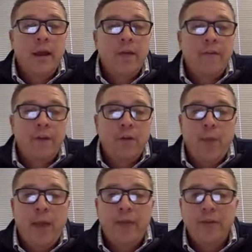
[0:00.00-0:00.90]
a fungal
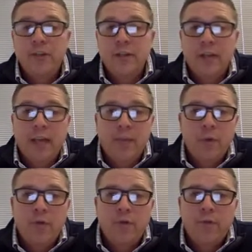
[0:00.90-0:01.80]
pathogen that came
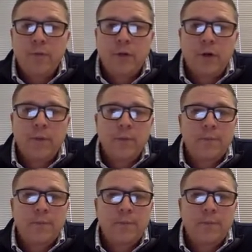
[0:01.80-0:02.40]
over from Europe